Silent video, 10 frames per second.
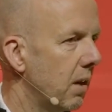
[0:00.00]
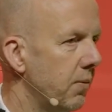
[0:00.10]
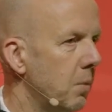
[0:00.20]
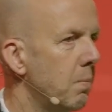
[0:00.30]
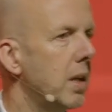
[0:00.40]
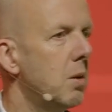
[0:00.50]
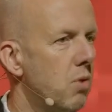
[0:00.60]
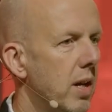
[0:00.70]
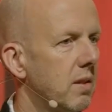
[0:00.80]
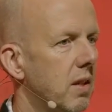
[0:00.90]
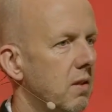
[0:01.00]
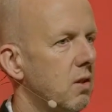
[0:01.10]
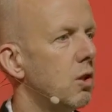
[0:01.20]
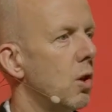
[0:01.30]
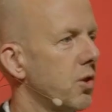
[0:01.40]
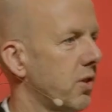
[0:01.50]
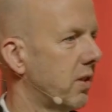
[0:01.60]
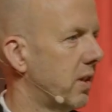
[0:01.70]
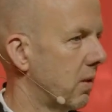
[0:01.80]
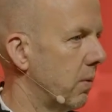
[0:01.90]
think many brands has lost
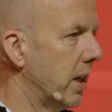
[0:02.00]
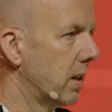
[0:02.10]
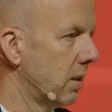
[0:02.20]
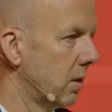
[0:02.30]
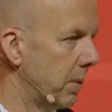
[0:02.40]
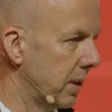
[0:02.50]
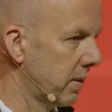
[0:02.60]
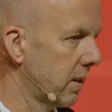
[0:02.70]
their way a little bit,